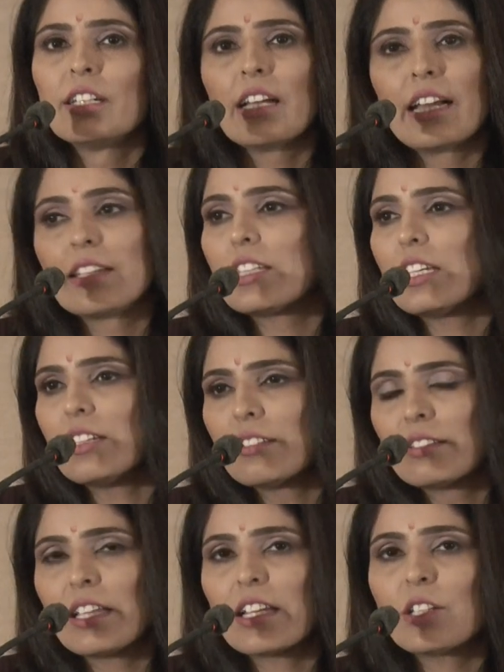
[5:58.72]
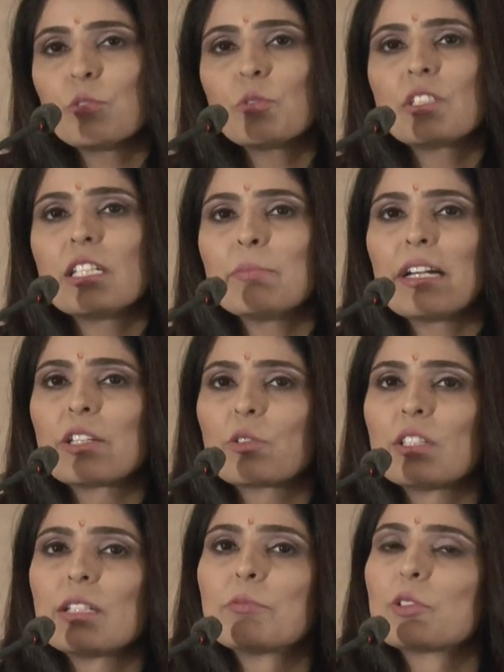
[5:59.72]
And the Dehradun team, I
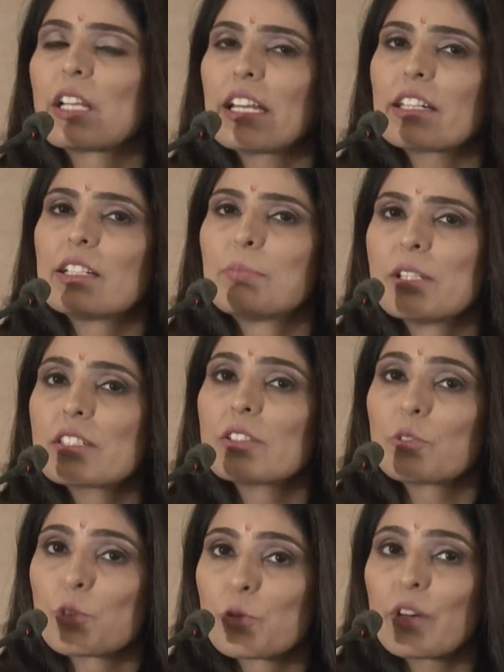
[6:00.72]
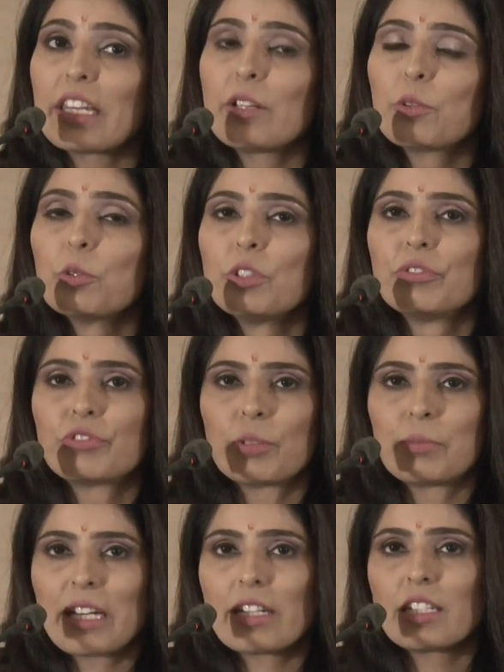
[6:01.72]
told them to get a person who is very good
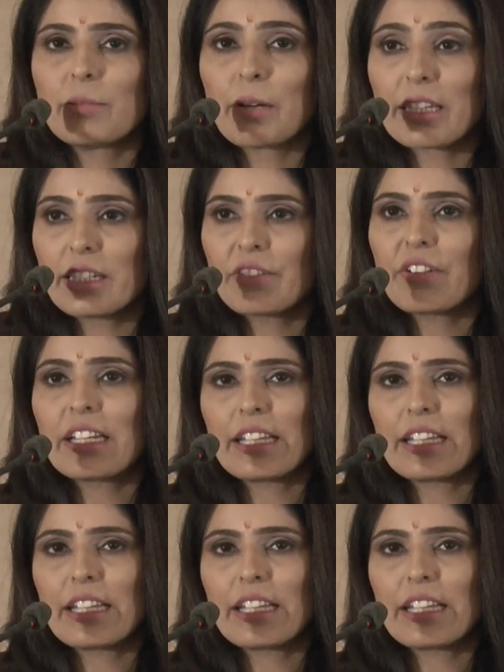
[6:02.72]
from their team, identify